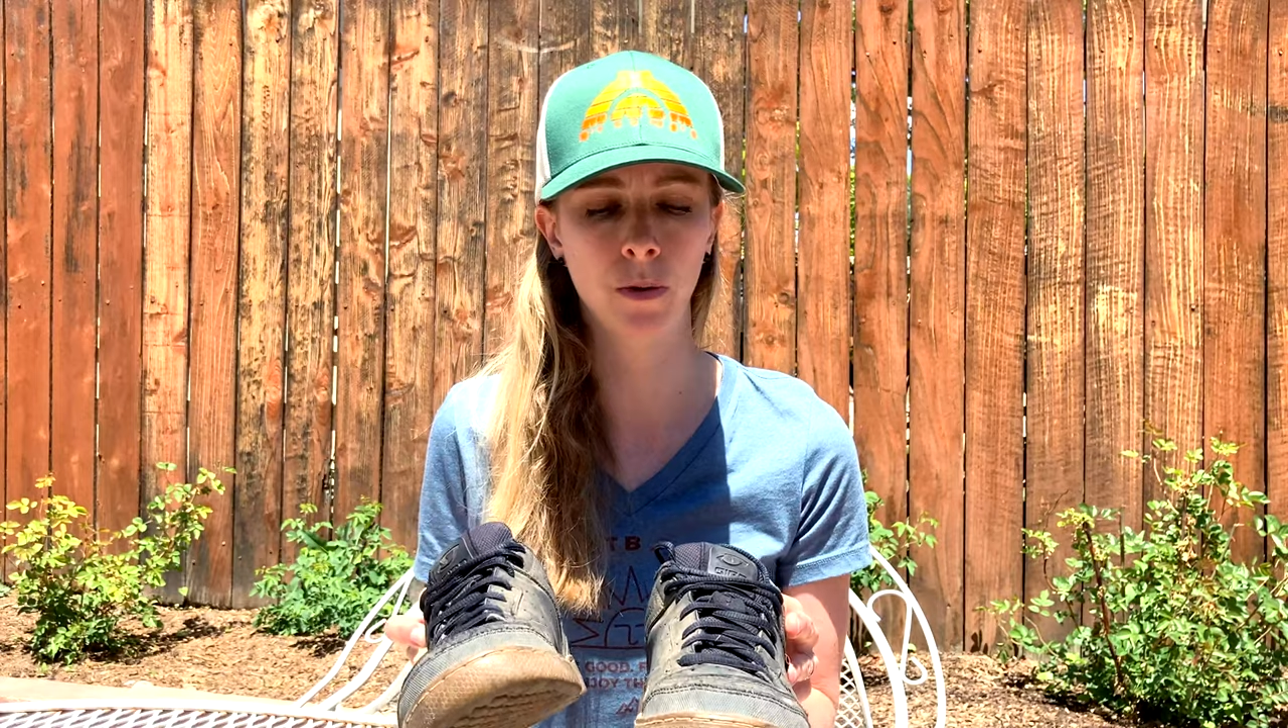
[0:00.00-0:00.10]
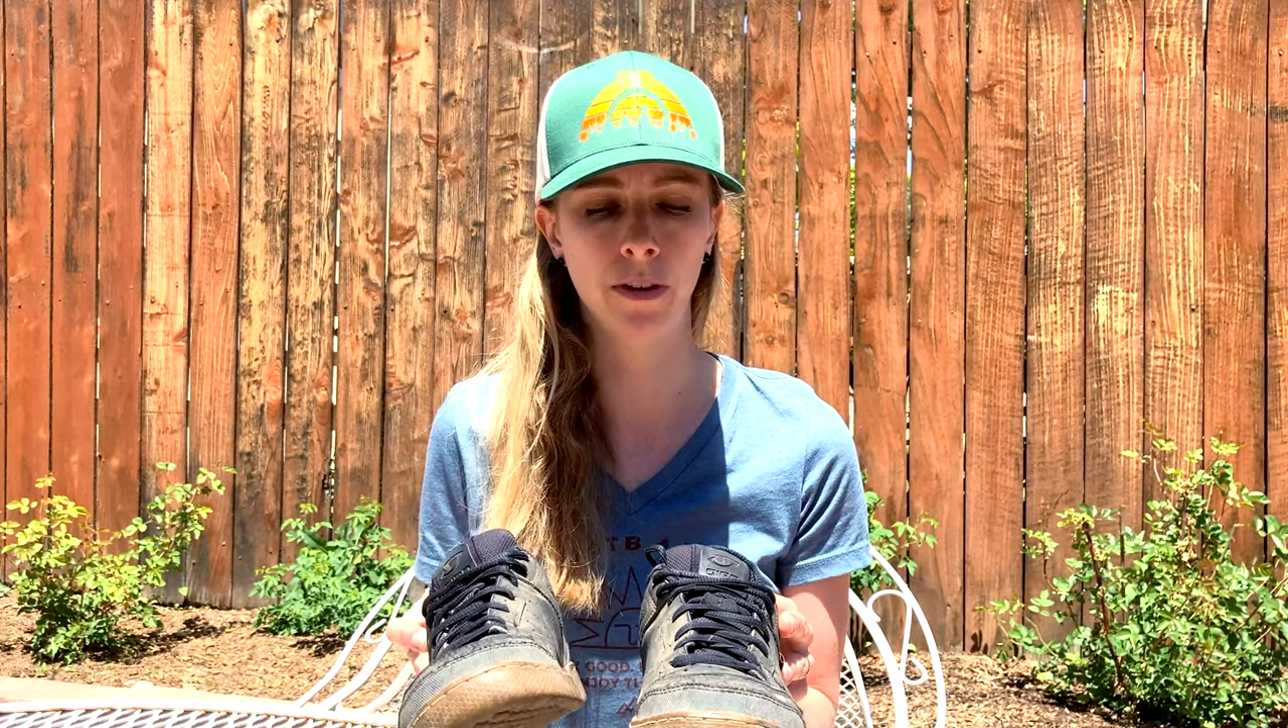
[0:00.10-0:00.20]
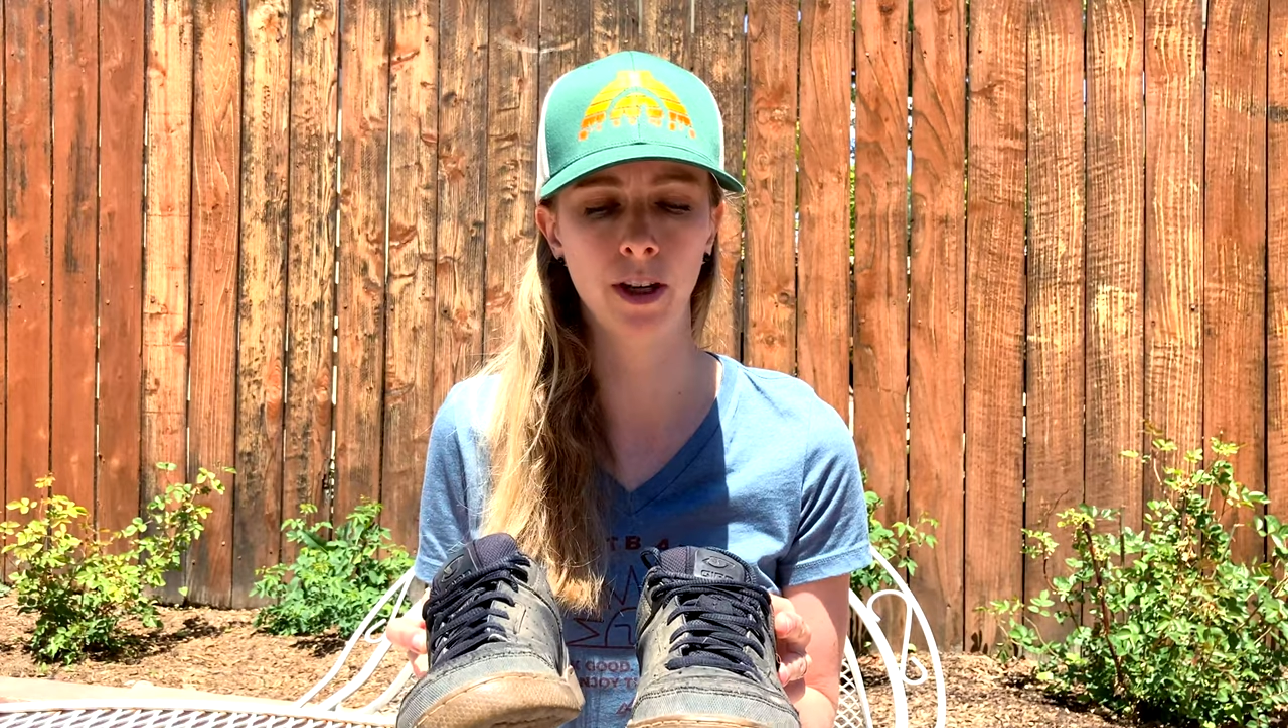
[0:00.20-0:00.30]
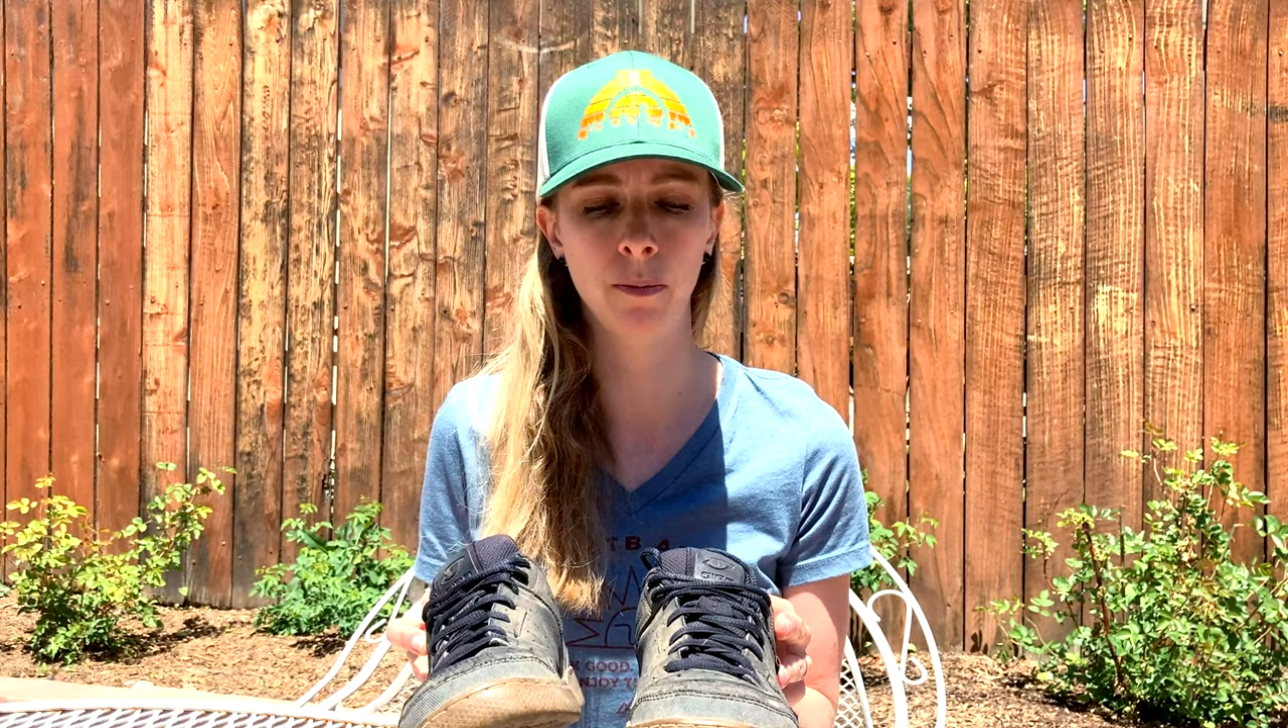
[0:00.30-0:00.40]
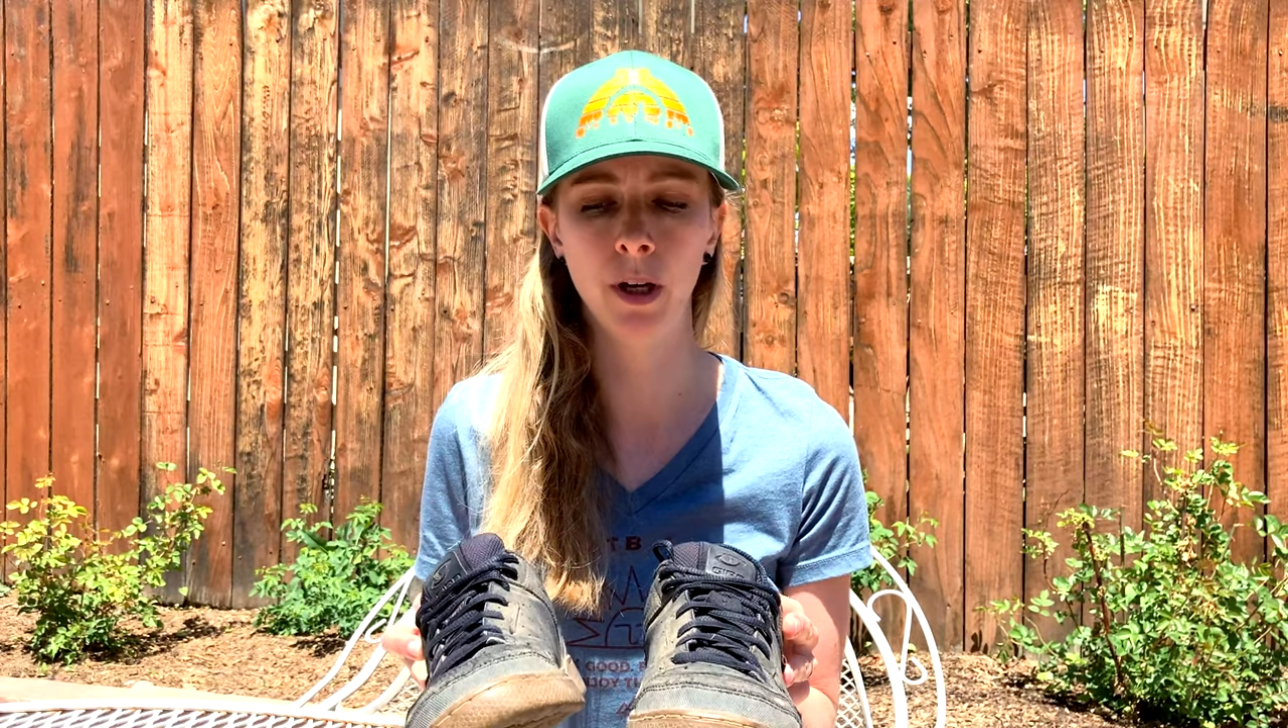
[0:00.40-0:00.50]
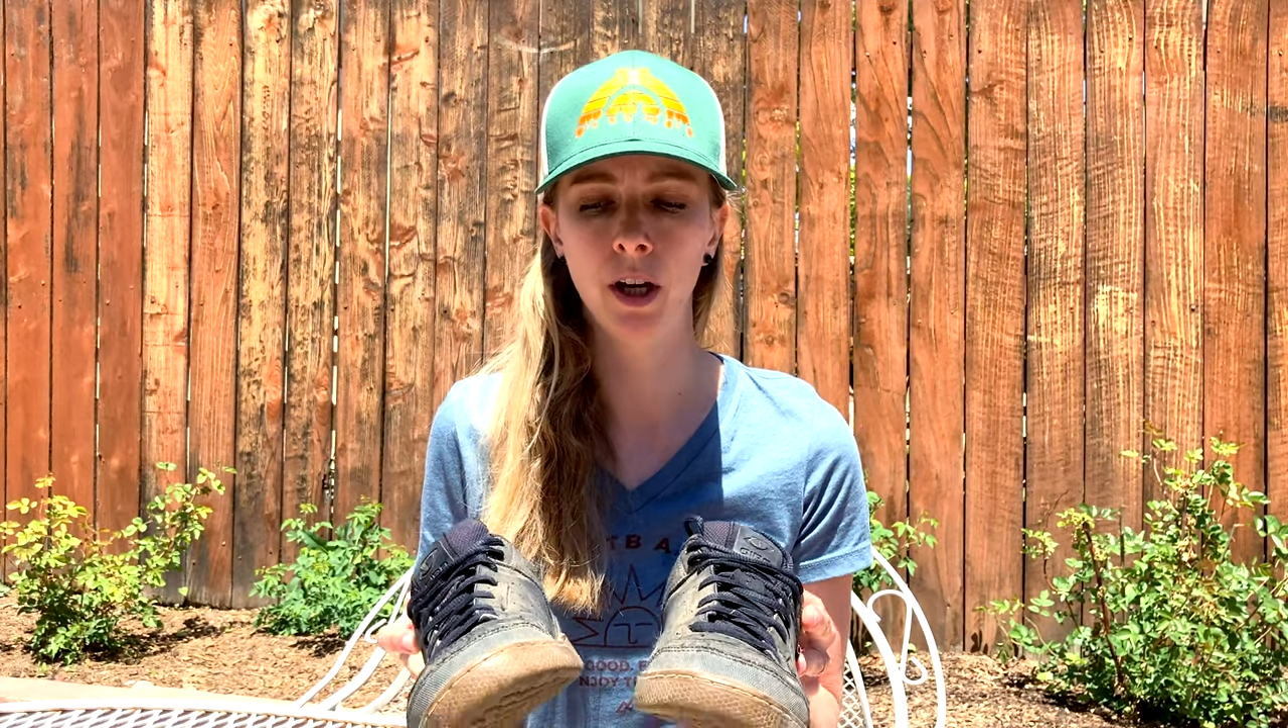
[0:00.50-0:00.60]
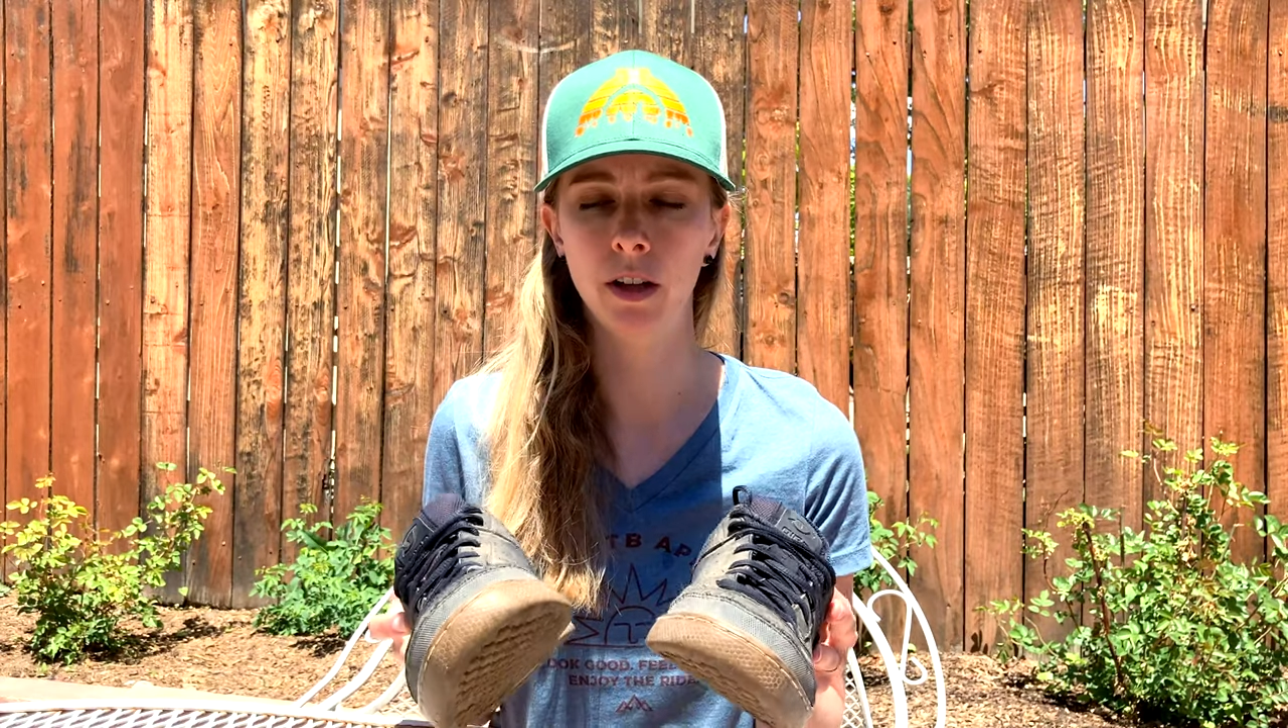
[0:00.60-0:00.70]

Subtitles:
with them.